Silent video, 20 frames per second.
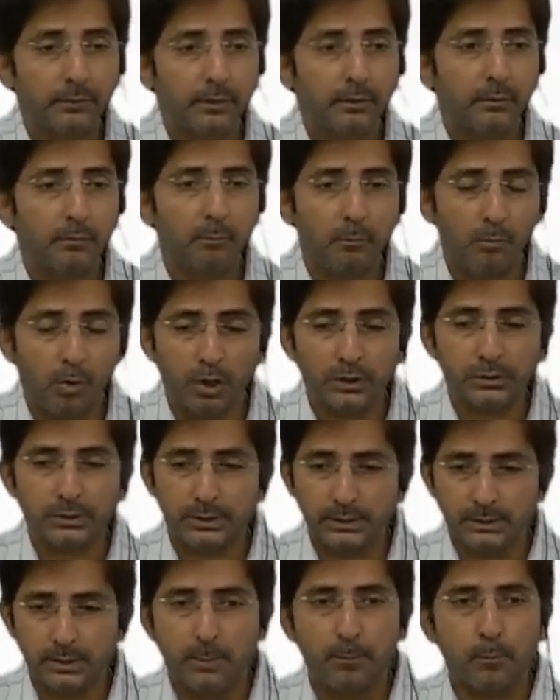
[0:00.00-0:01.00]
Mosque
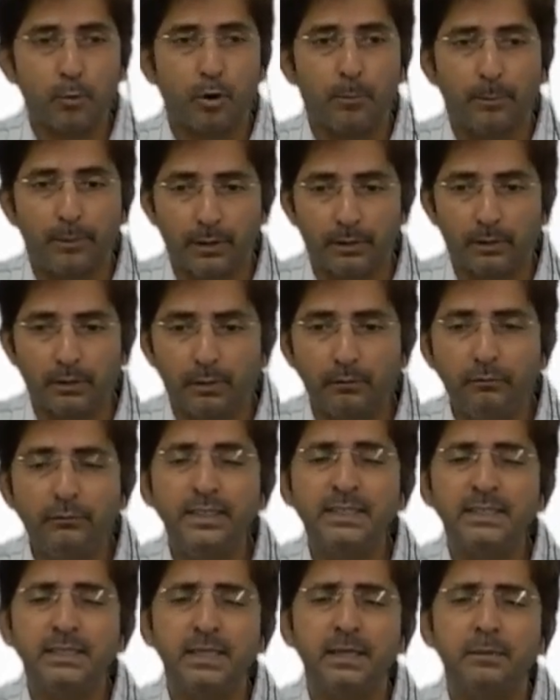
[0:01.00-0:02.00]
is a proper term.
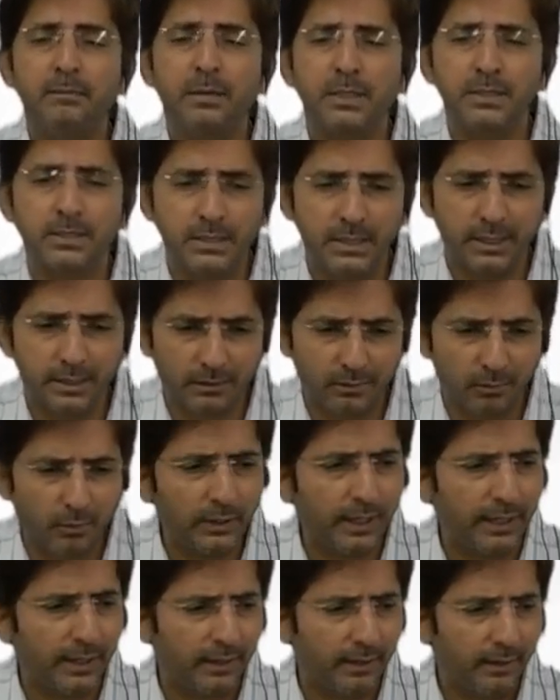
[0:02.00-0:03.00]
We say masjid,
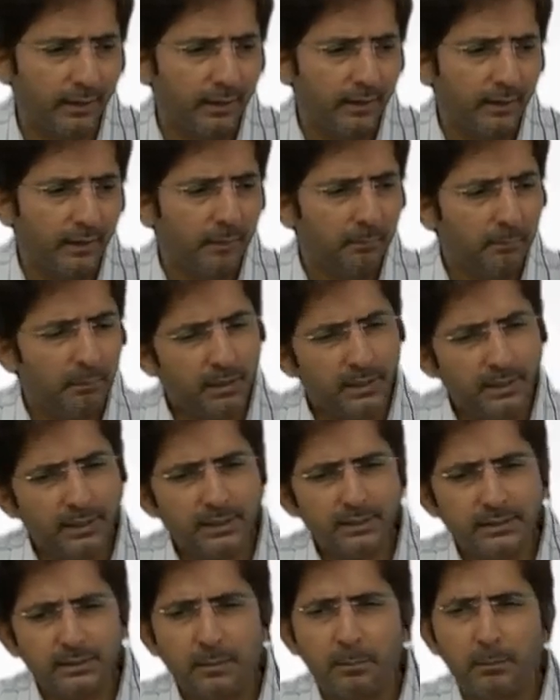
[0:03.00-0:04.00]
okay. But it
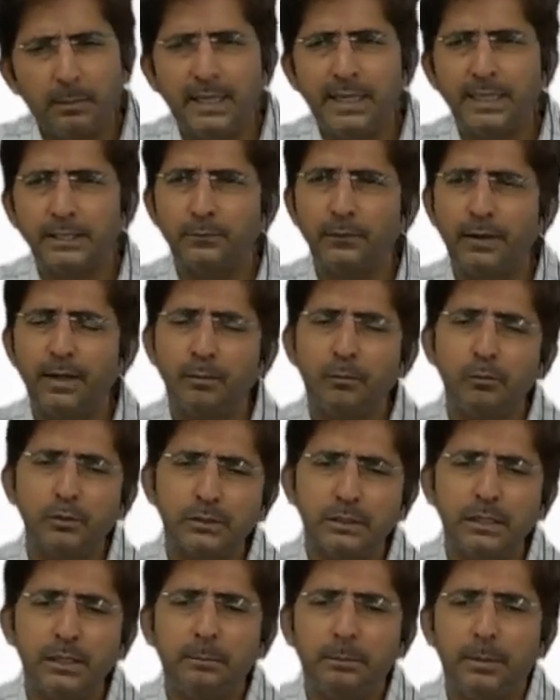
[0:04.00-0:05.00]
is a place where
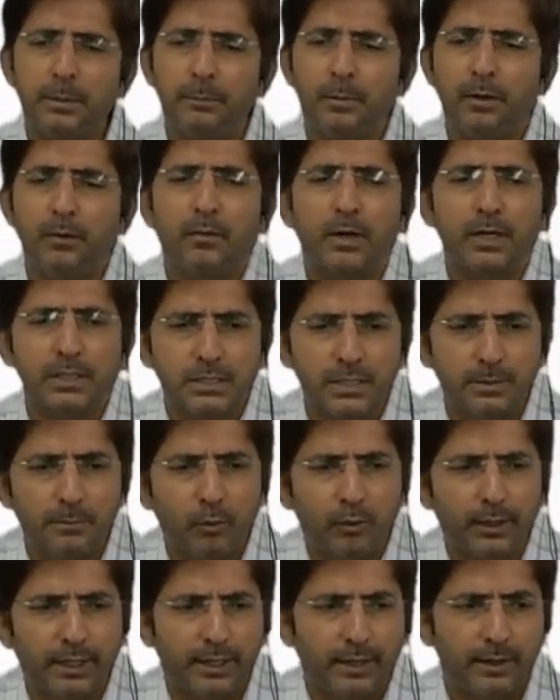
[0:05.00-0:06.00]
Muslim people worship,
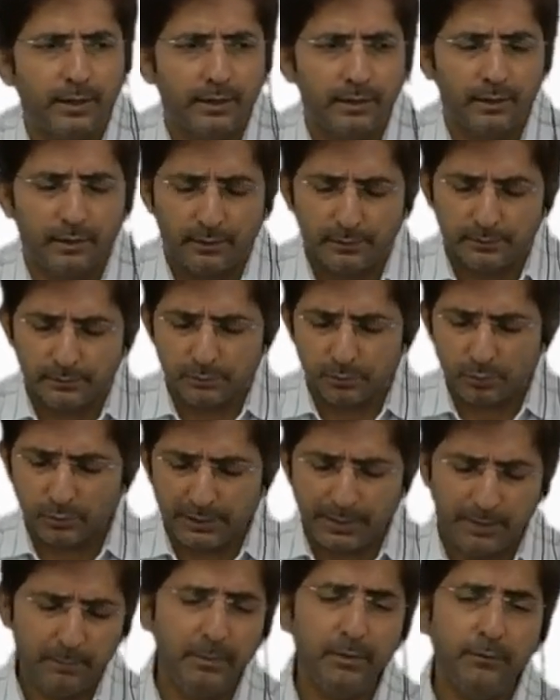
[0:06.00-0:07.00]
okay. So
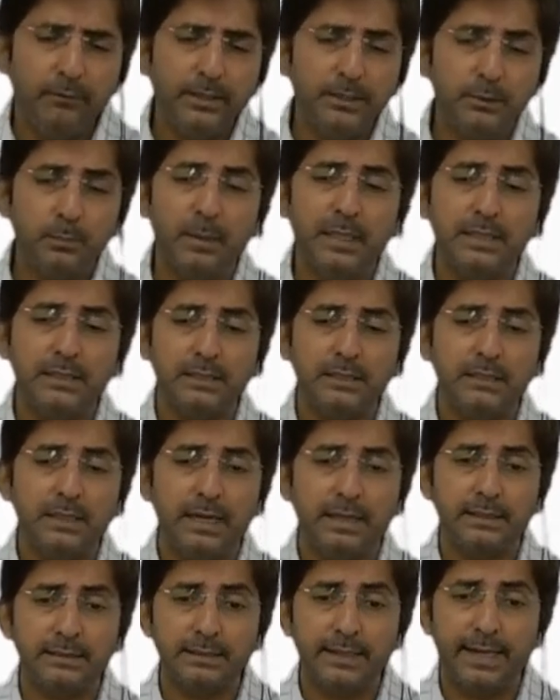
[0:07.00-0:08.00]
tell me which places
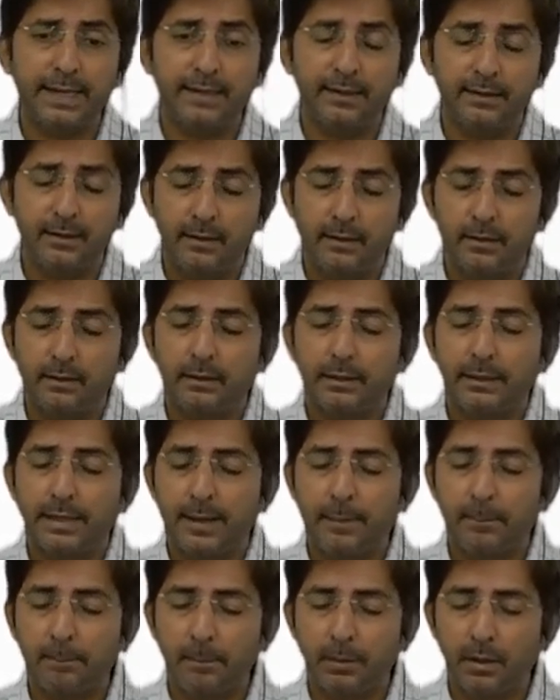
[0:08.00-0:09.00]
I said.
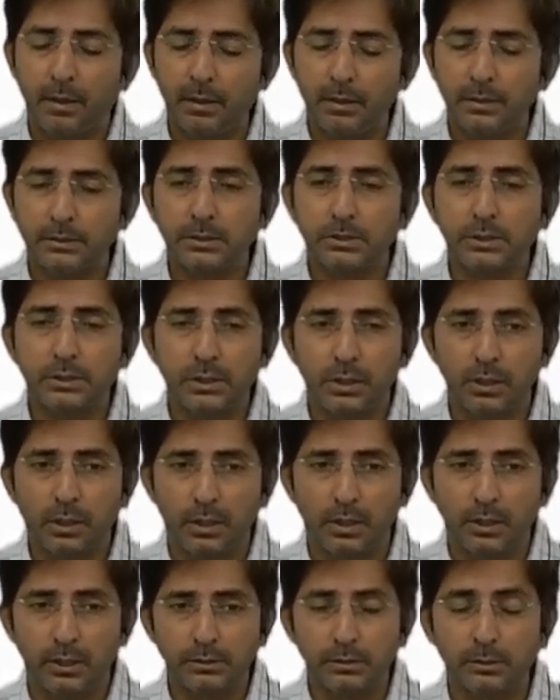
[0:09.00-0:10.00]
Temples,
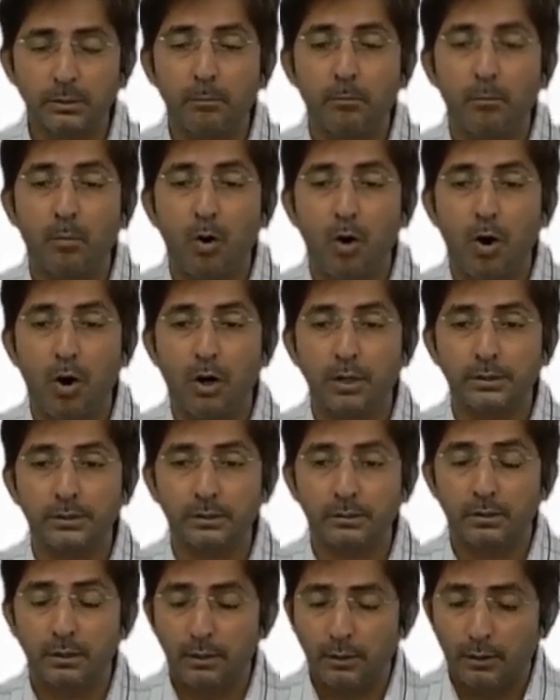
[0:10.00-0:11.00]
church,
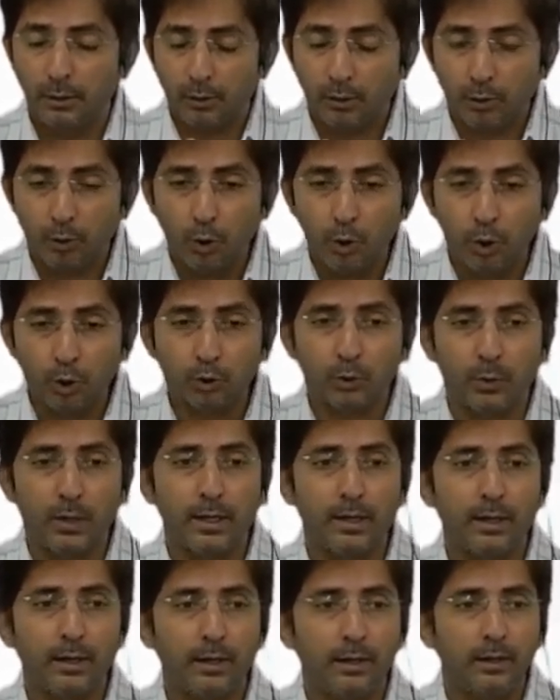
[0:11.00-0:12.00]
mosque,
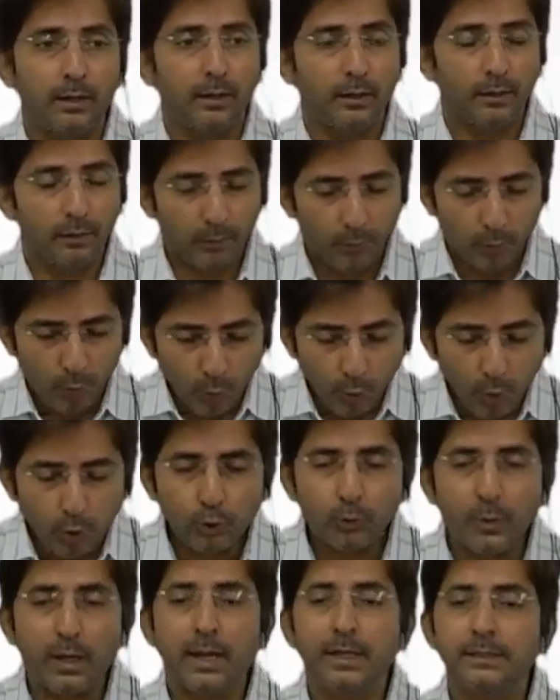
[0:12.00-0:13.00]
gurudwara.
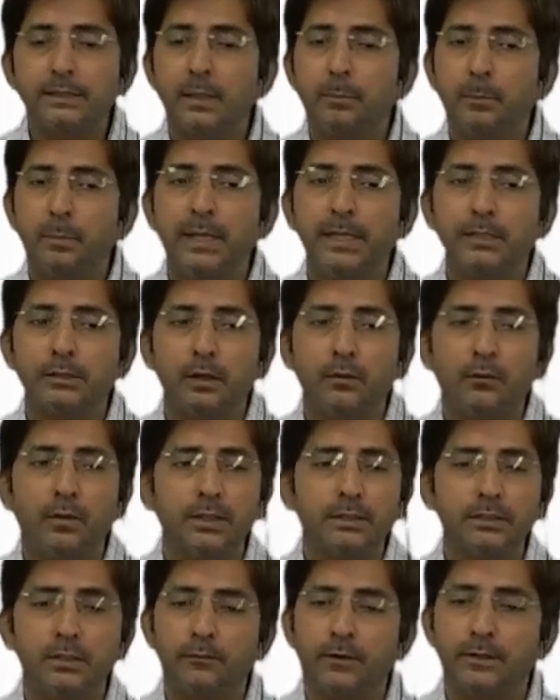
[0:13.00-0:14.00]
Gurudwara is a place of
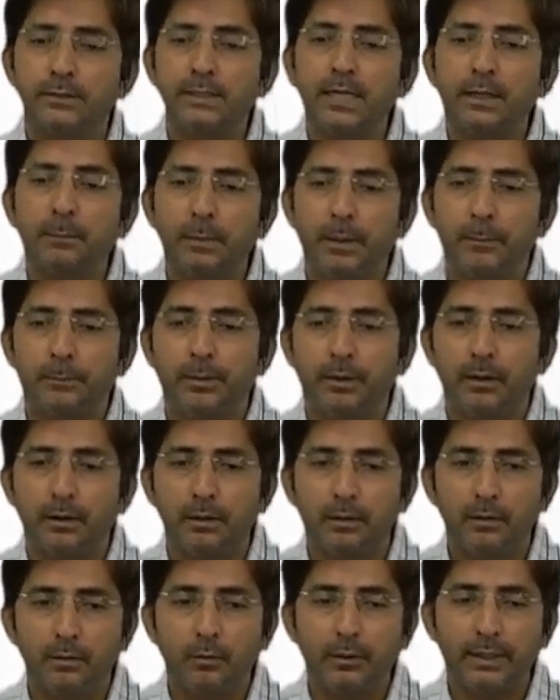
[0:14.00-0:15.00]
worship of Sikh people,
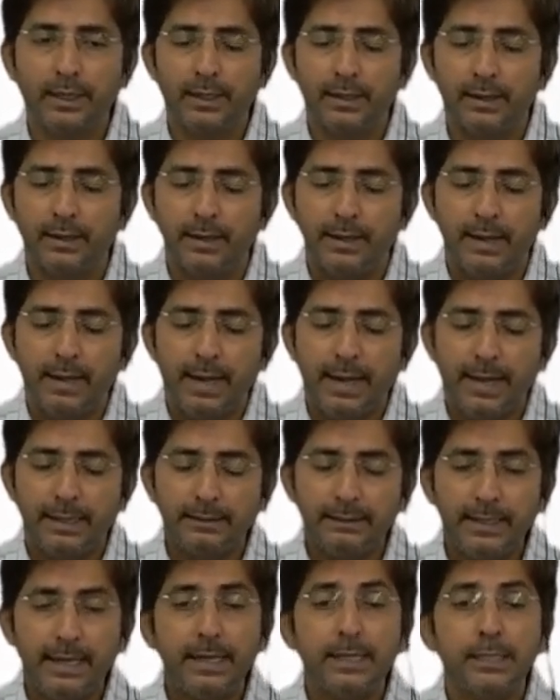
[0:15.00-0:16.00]
okay. And
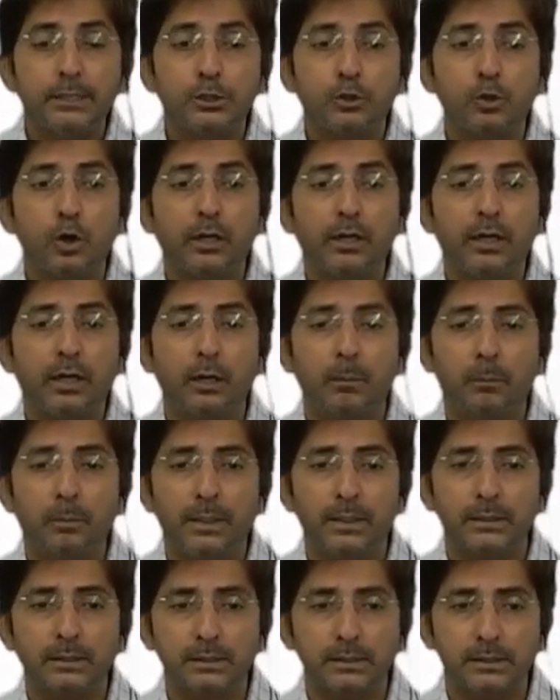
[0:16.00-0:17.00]
then historical
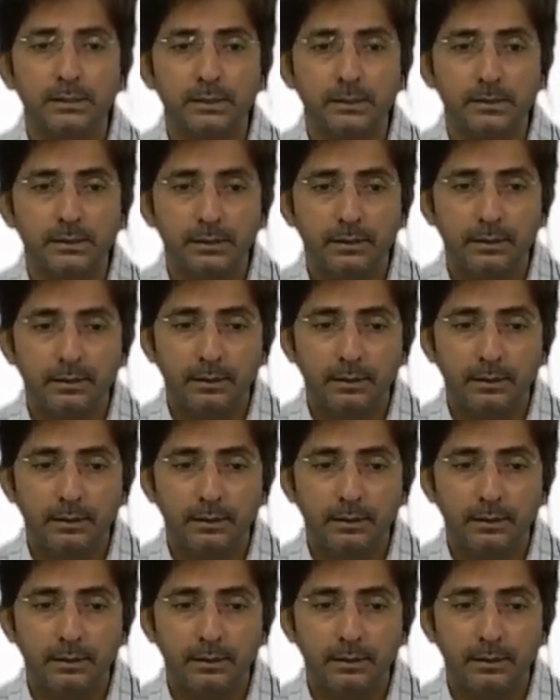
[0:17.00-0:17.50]
places.